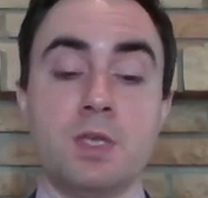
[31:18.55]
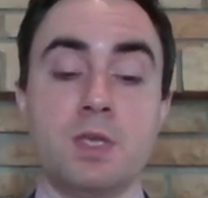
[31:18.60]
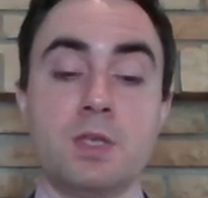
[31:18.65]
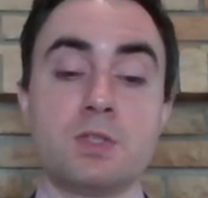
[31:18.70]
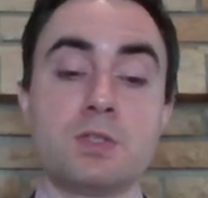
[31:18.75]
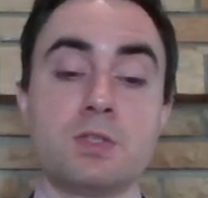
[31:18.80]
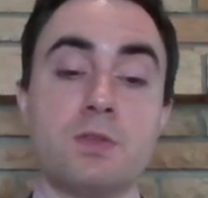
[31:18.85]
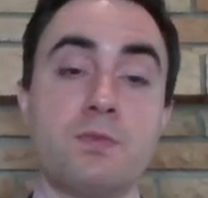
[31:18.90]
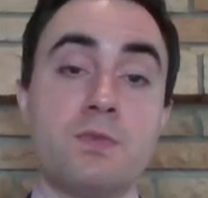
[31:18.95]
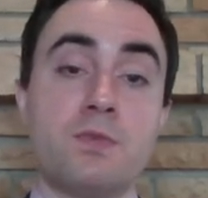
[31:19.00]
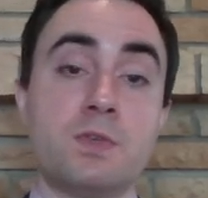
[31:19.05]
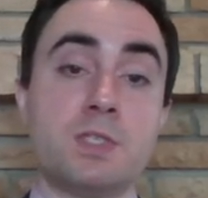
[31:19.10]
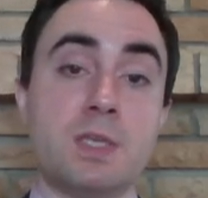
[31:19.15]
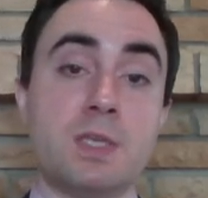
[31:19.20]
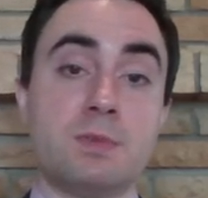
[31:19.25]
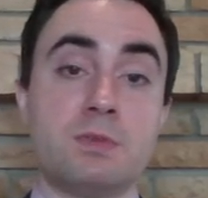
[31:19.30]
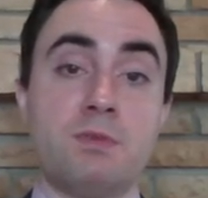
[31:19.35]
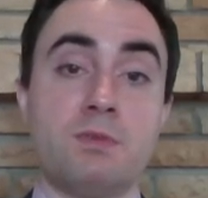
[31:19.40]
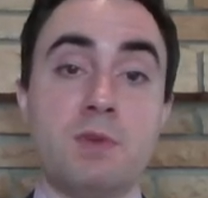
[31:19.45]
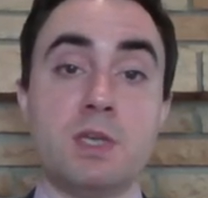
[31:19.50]
So the first
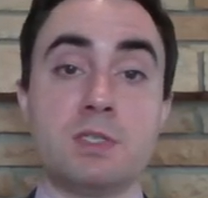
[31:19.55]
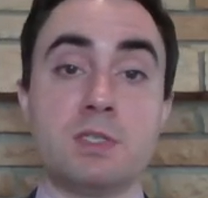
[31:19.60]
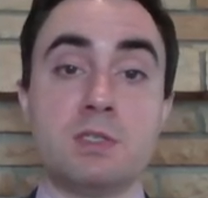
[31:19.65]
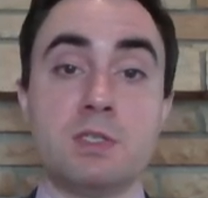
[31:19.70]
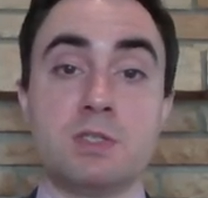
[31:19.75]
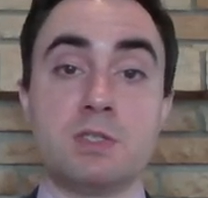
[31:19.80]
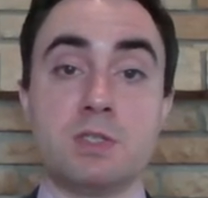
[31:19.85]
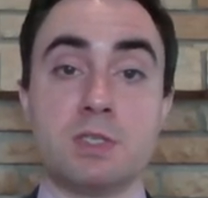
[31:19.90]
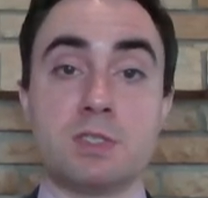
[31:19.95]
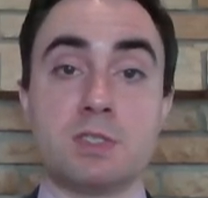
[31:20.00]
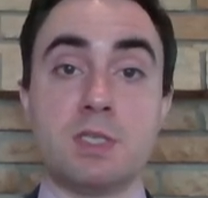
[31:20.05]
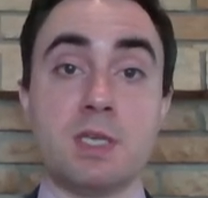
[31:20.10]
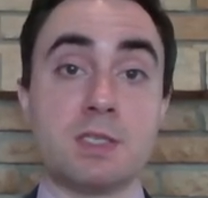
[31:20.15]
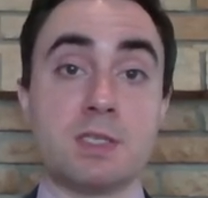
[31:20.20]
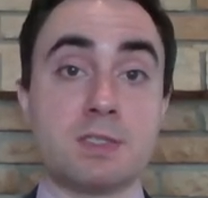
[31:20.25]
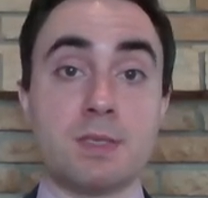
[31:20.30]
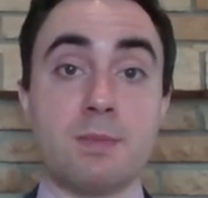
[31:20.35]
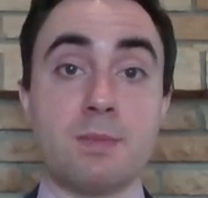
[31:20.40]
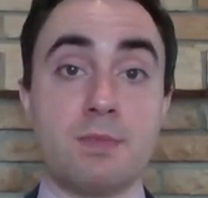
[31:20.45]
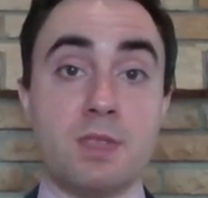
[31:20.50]
observation is just that
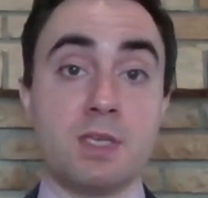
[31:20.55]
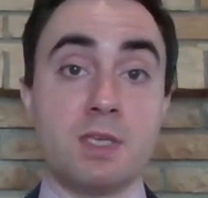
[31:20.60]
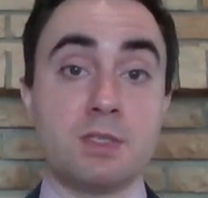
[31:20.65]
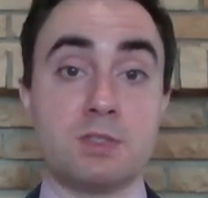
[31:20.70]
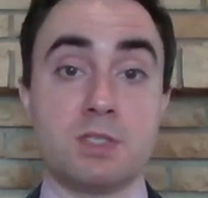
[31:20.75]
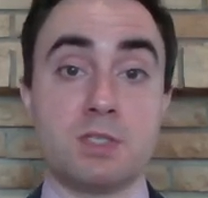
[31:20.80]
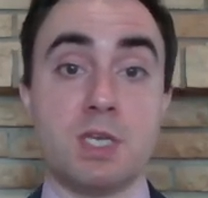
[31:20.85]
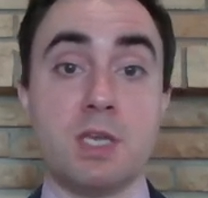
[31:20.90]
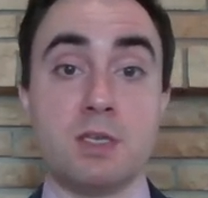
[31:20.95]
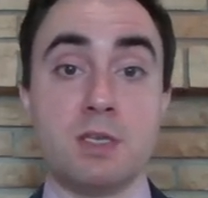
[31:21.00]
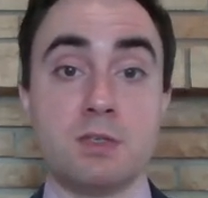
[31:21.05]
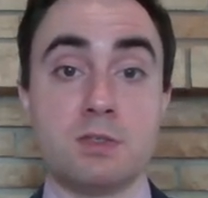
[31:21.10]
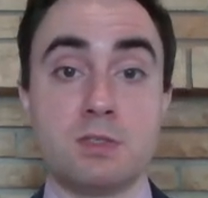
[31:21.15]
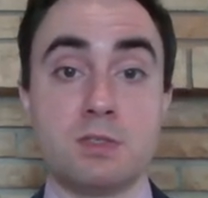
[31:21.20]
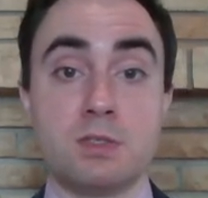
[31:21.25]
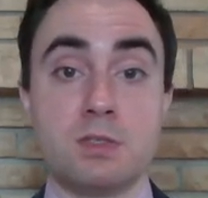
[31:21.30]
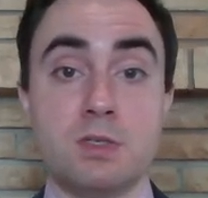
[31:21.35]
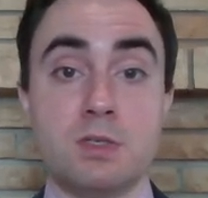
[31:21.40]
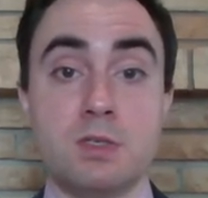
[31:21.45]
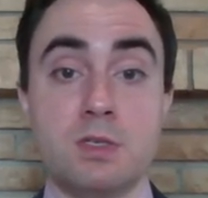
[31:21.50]
some things
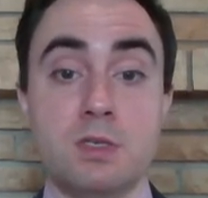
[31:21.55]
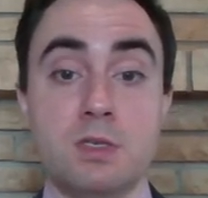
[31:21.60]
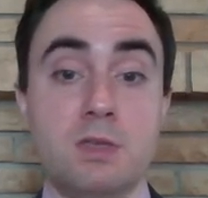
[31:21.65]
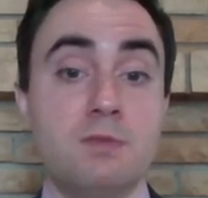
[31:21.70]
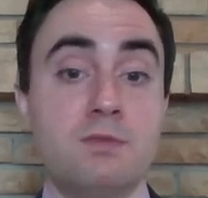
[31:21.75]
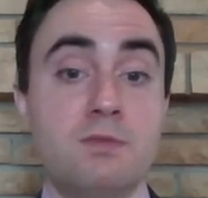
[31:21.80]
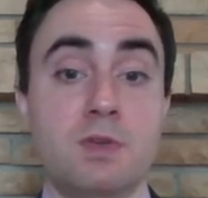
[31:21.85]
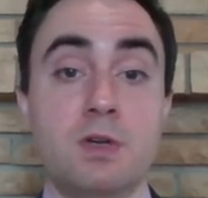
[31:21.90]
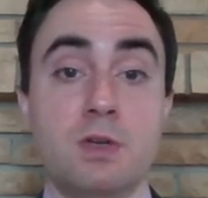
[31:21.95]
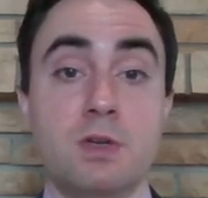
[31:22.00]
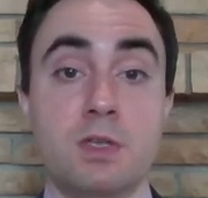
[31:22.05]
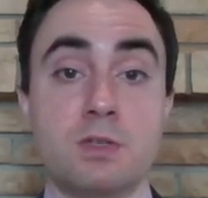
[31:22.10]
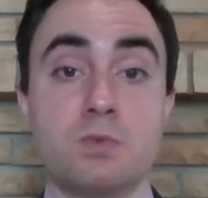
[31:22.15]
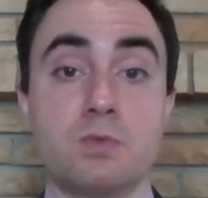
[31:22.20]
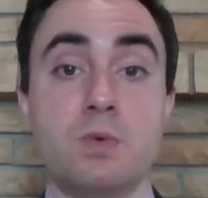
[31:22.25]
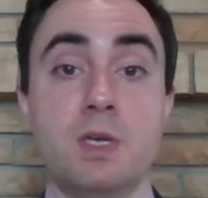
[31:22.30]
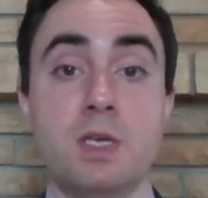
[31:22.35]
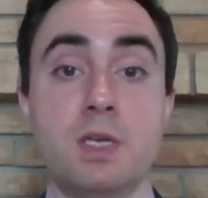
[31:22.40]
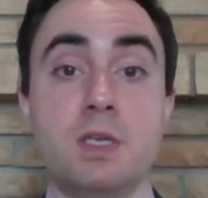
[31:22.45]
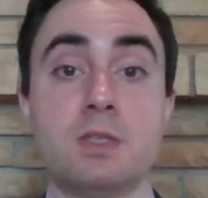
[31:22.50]
change in various
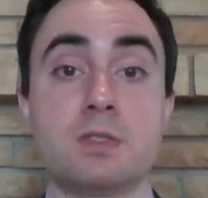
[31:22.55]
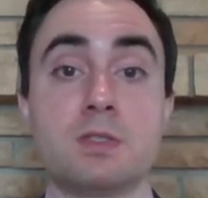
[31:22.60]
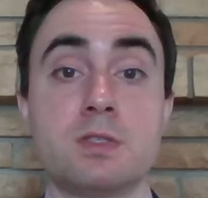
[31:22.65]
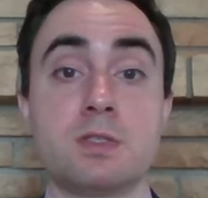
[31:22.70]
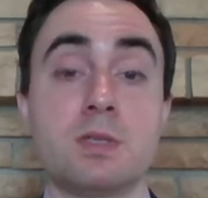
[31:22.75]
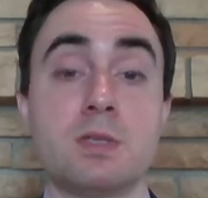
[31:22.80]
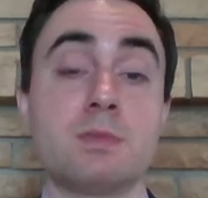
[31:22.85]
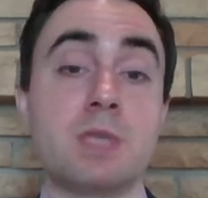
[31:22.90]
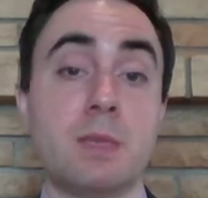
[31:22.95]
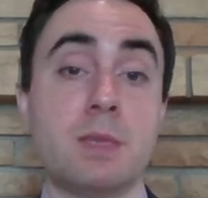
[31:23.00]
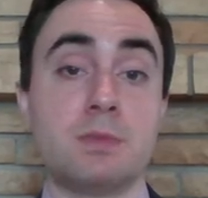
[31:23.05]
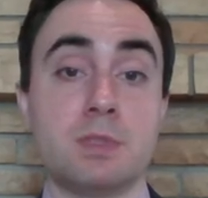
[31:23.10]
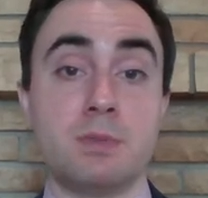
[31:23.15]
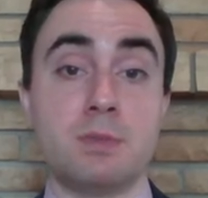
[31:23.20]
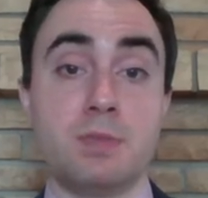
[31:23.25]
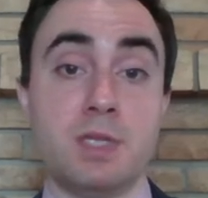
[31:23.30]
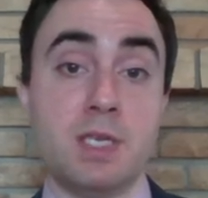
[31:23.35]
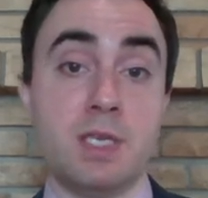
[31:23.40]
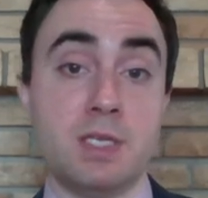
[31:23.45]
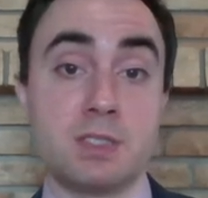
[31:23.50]
ways, sometimes in
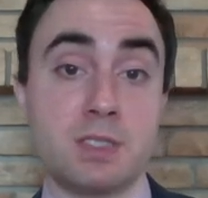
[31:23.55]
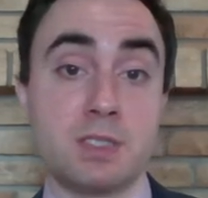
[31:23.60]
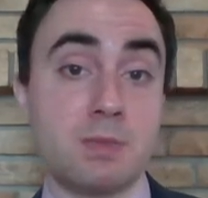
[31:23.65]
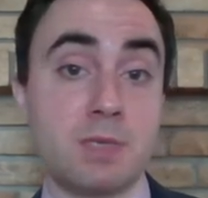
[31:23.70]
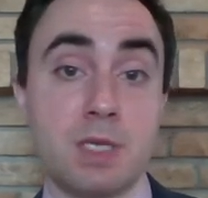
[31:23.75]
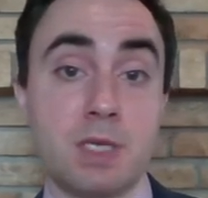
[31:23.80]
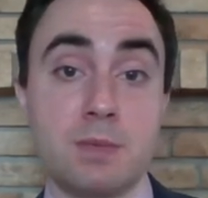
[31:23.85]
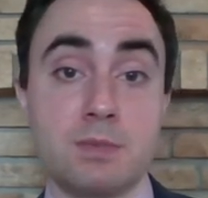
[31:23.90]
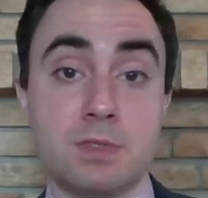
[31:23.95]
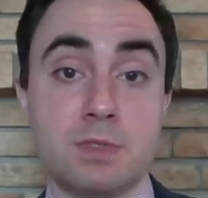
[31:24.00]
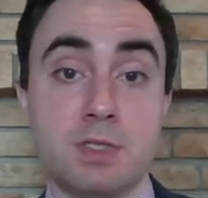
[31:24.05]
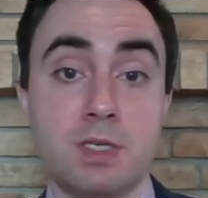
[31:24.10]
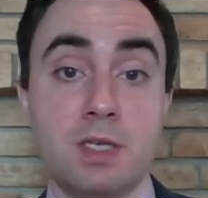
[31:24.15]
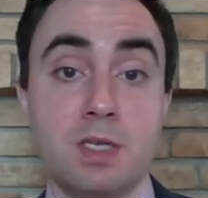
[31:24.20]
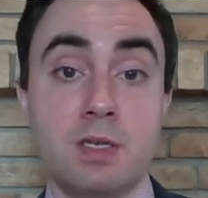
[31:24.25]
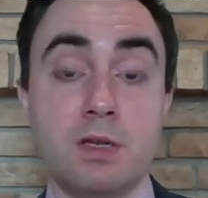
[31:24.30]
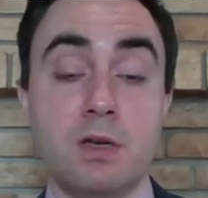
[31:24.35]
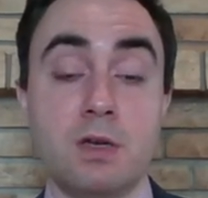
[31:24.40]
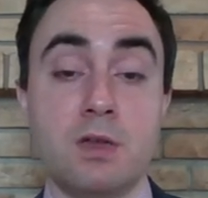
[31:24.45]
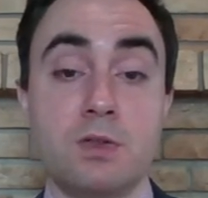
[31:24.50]
place, sometimes
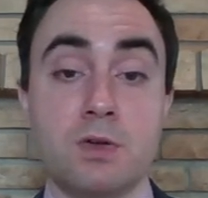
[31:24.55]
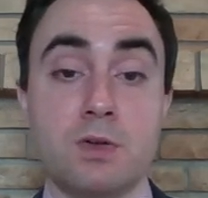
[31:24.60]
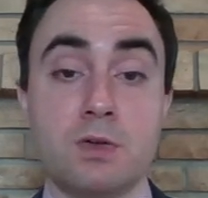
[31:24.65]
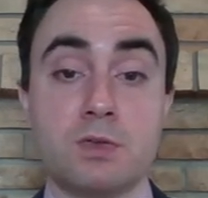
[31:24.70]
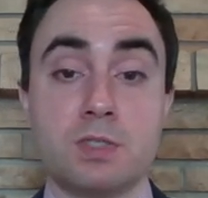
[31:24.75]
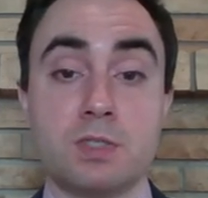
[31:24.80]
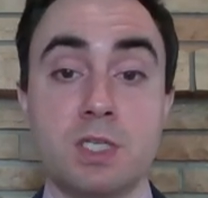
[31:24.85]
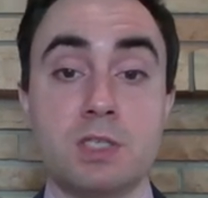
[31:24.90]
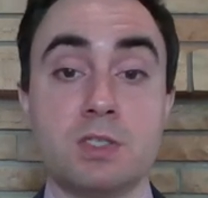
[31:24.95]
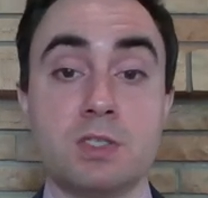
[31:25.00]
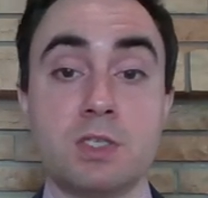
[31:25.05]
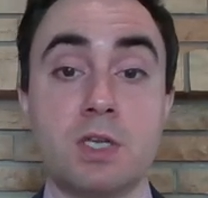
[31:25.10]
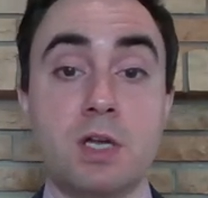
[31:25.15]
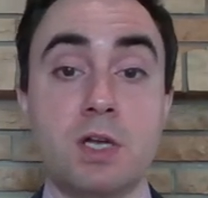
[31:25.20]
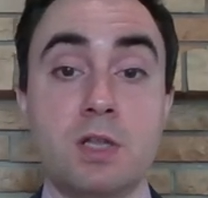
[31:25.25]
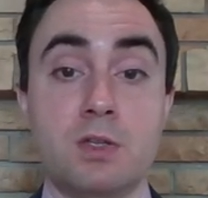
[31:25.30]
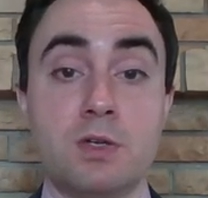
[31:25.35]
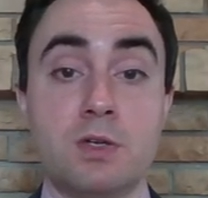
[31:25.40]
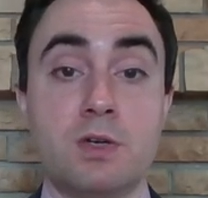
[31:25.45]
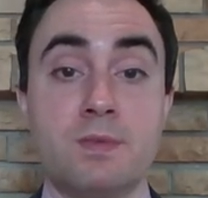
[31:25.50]
in other, change in
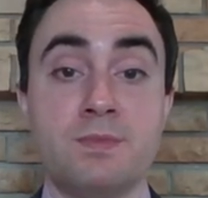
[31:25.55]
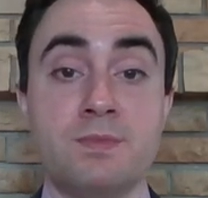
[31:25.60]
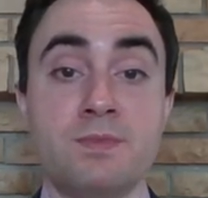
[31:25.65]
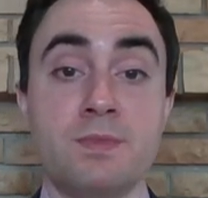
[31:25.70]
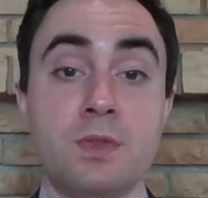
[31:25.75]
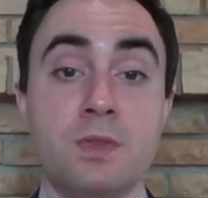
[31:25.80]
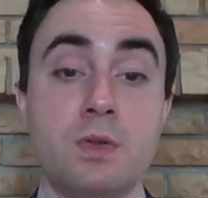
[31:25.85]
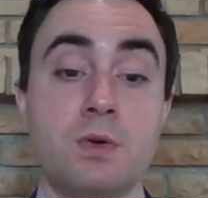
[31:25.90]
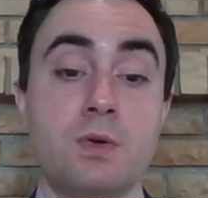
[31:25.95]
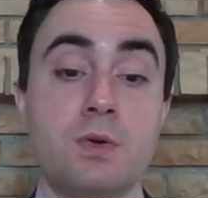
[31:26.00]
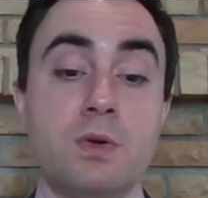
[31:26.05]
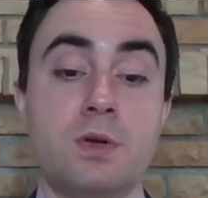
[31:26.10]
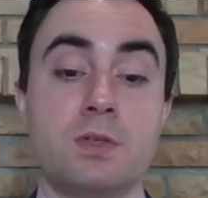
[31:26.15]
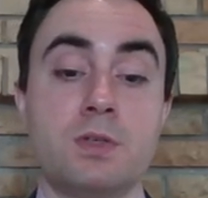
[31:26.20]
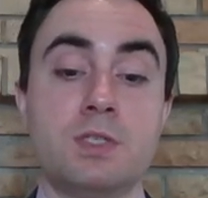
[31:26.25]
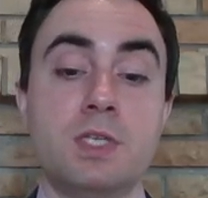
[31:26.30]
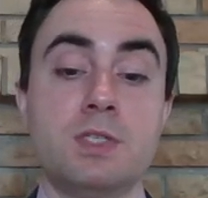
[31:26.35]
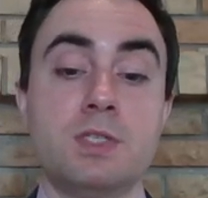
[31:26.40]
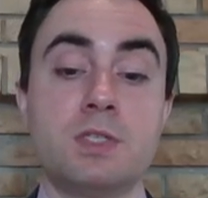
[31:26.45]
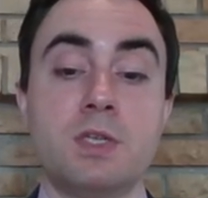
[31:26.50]
color, or
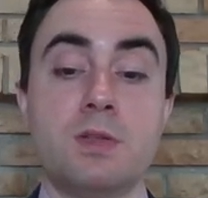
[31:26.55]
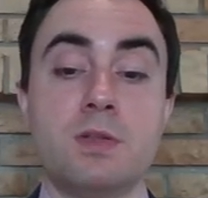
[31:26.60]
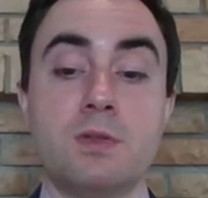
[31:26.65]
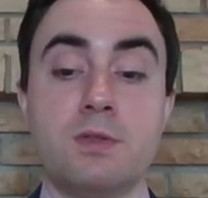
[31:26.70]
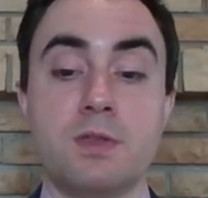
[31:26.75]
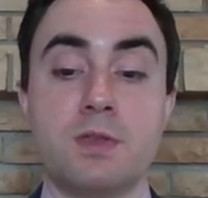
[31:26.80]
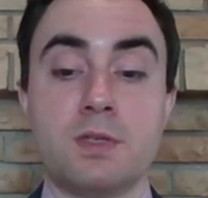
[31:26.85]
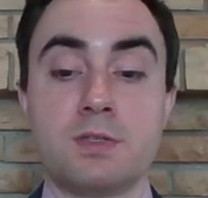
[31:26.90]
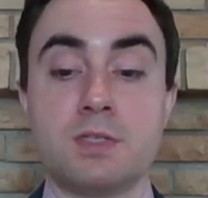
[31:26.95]
change in other thing.